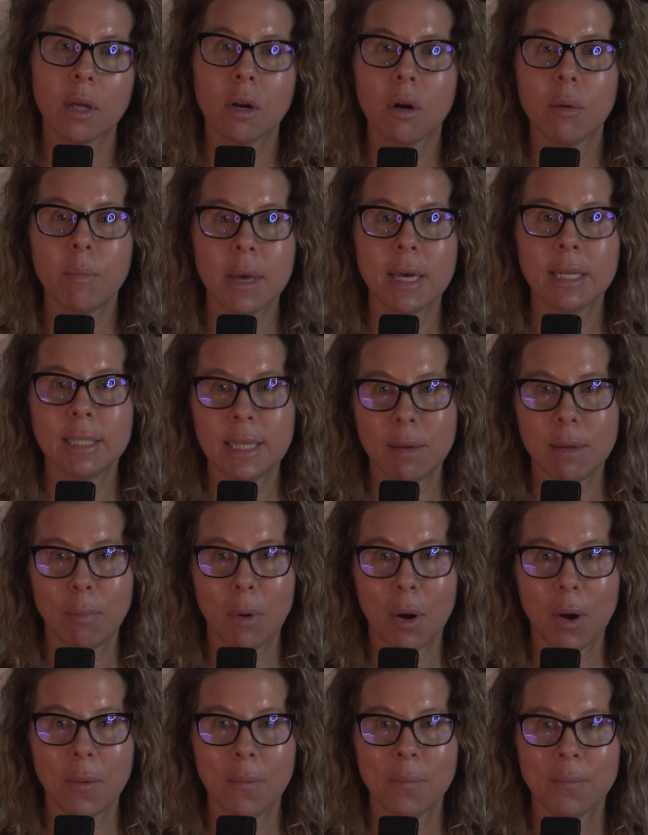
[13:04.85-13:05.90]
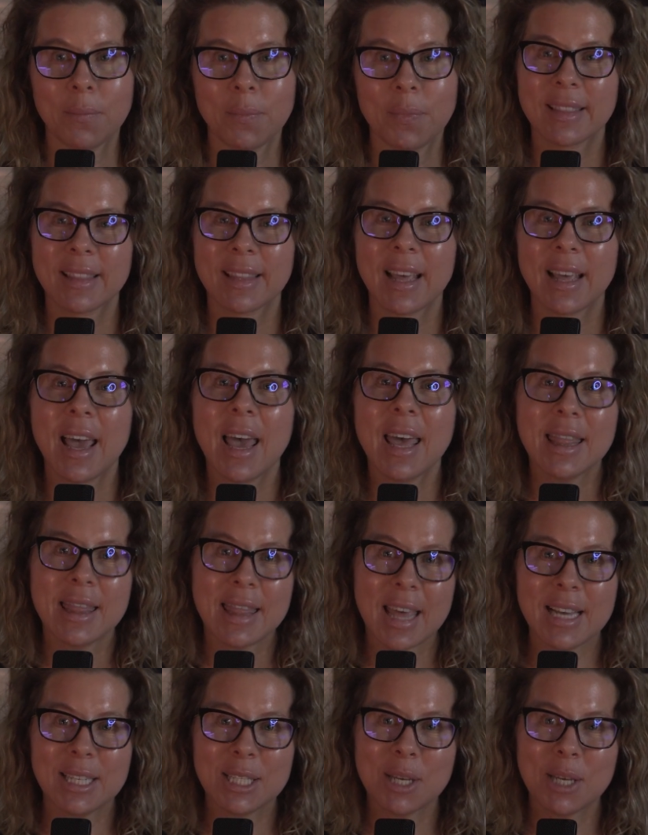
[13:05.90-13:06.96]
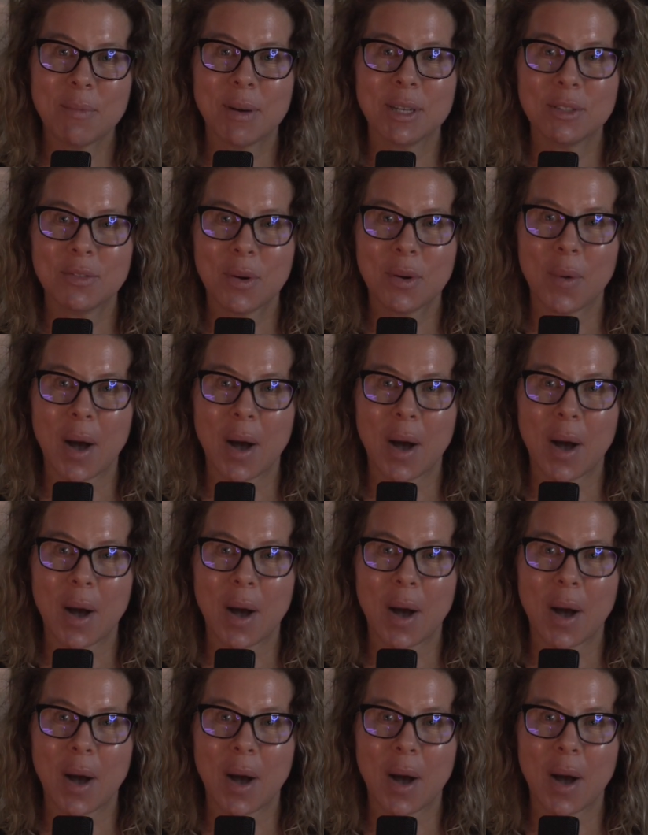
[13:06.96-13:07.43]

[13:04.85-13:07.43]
little bit deeper. Thanks so much for